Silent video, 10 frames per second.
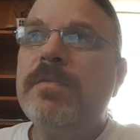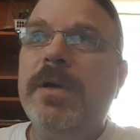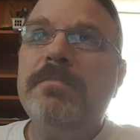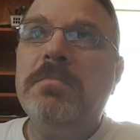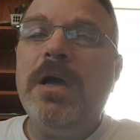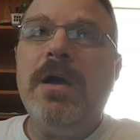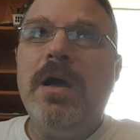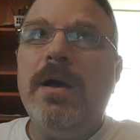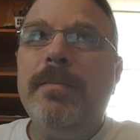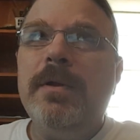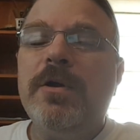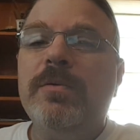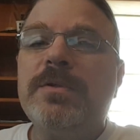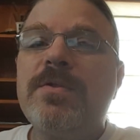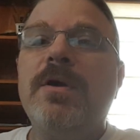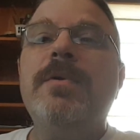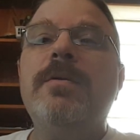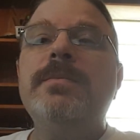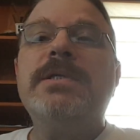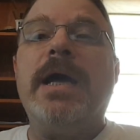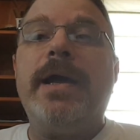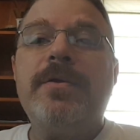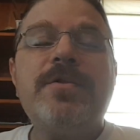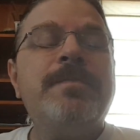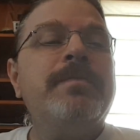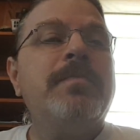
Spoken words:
but I'm going to go with the Ohm Tanks.